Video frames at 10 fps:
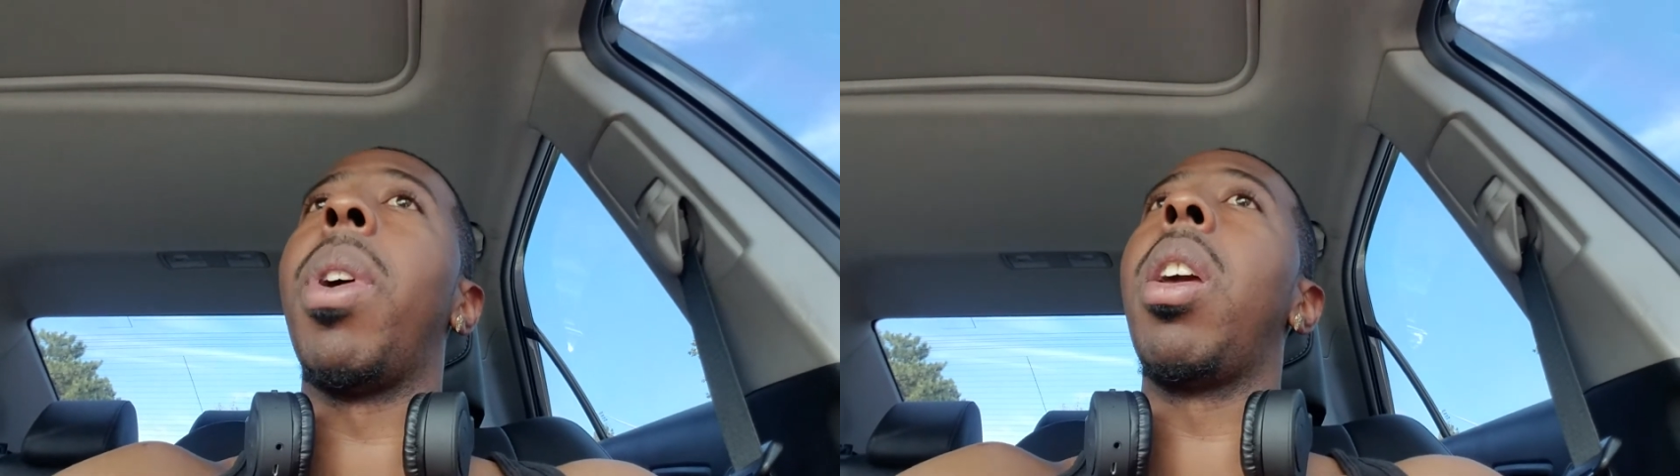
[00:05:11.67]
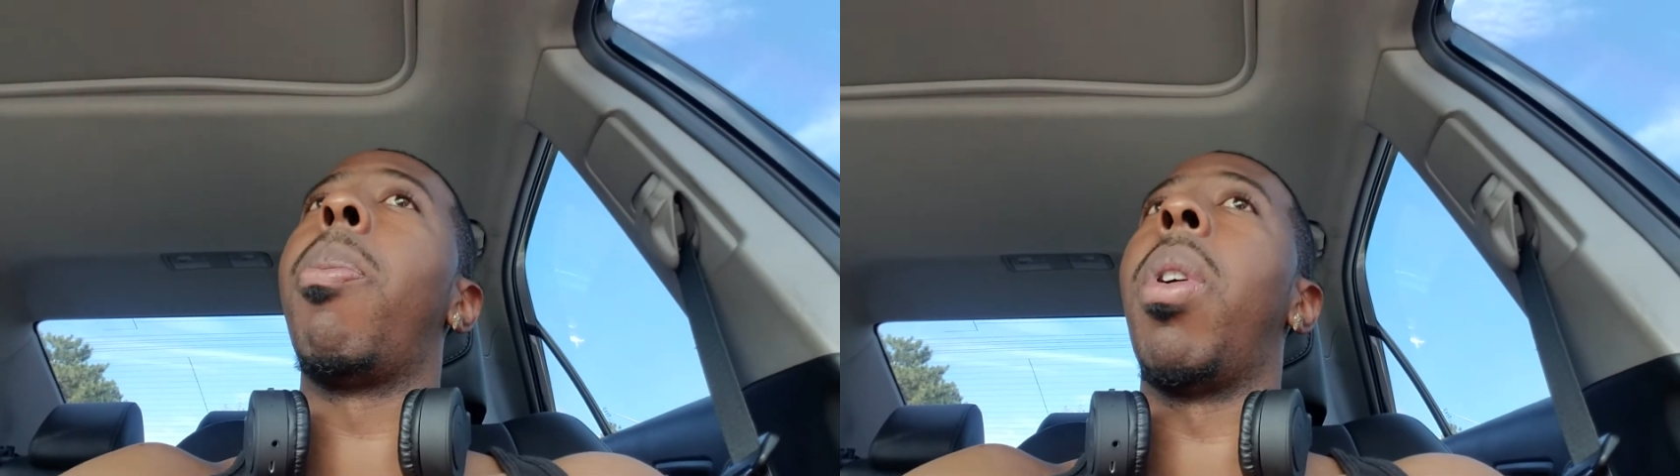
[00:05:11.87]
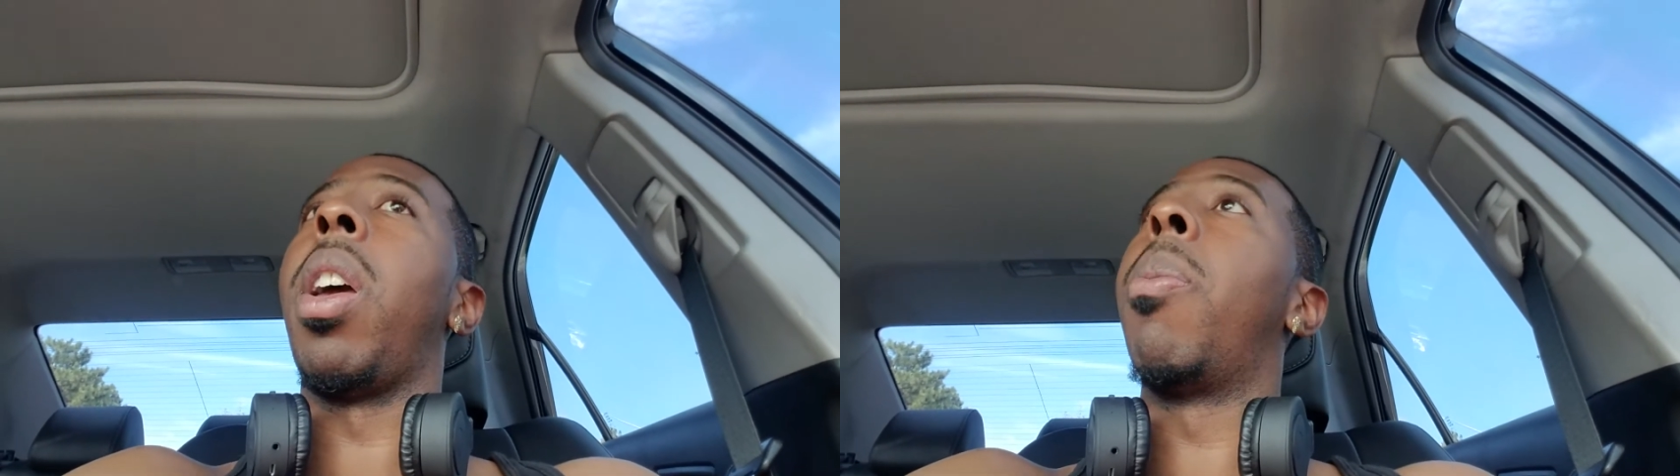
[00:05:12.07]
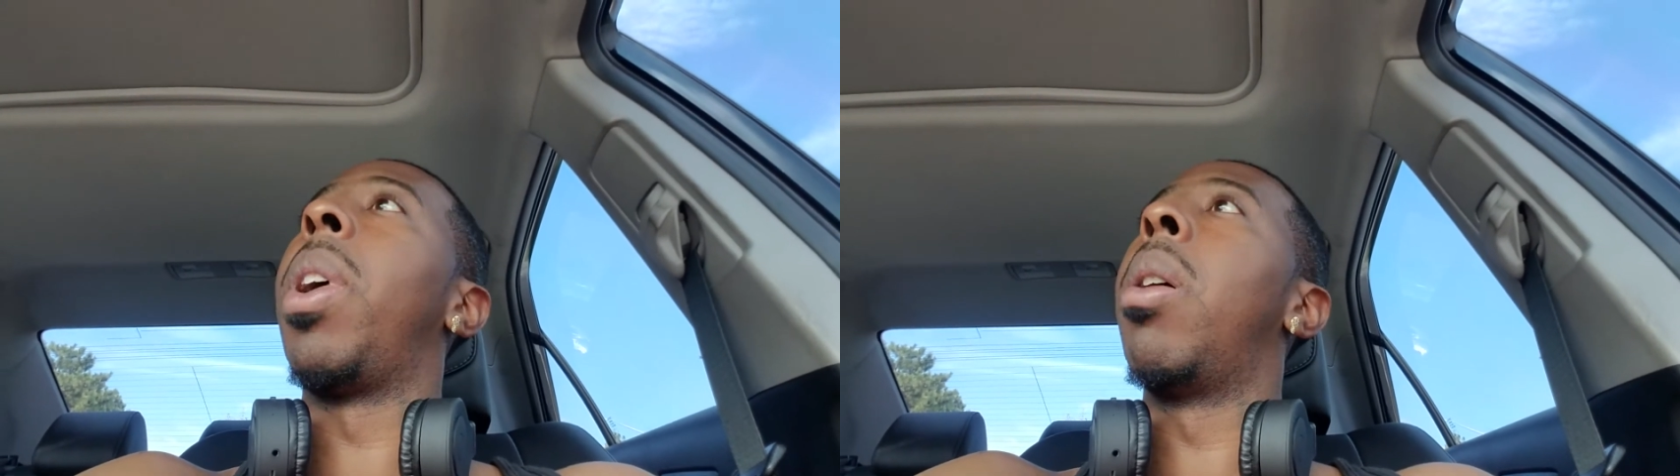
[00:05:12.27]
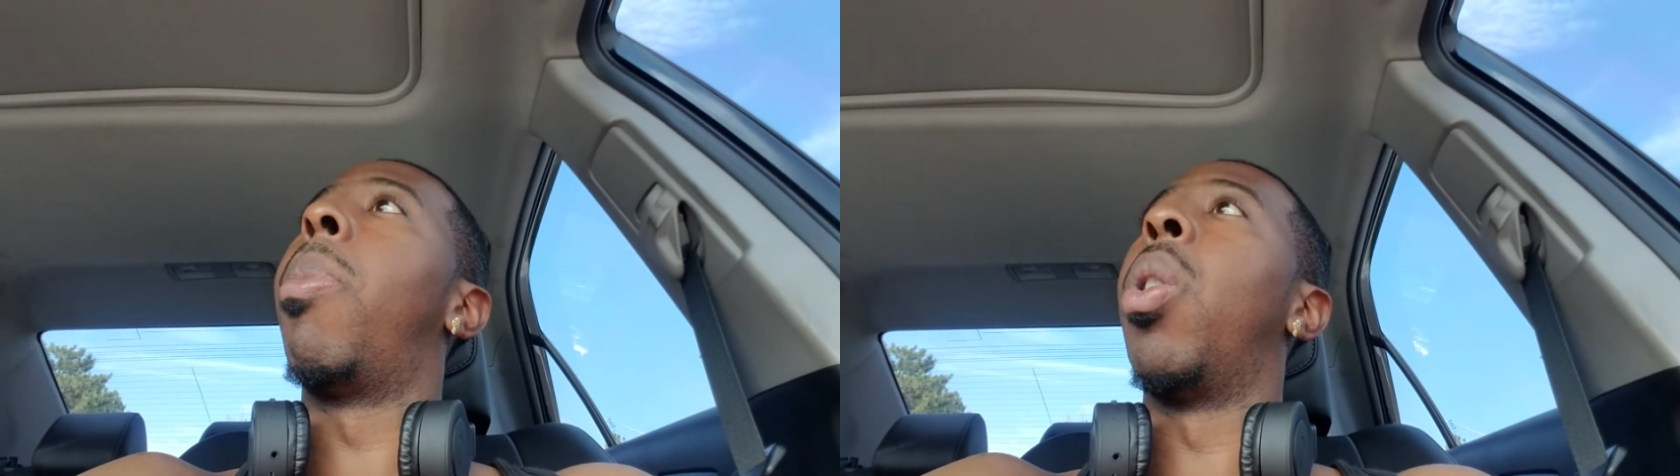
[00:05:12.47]
and
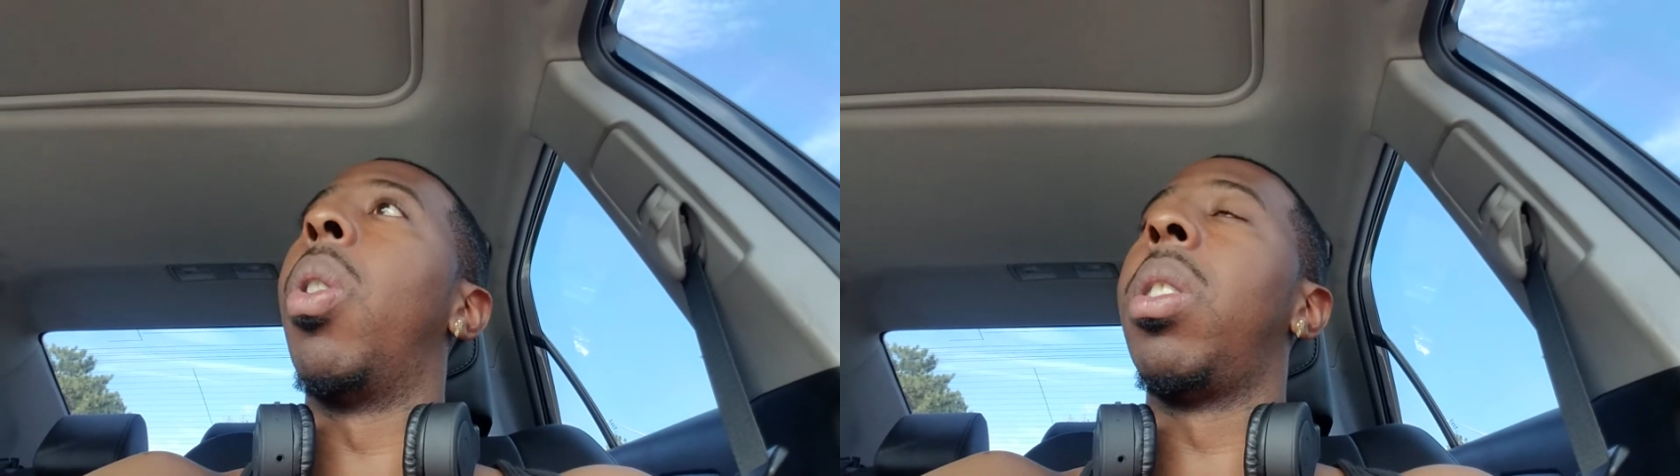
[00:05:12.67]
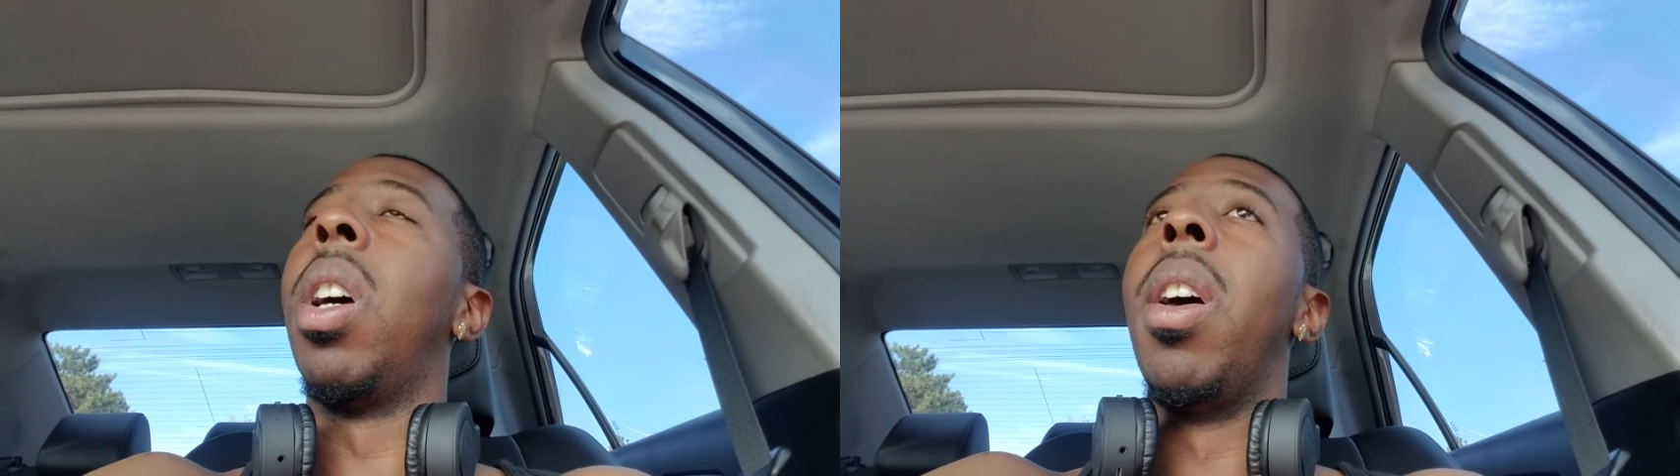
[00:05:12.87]
his boys.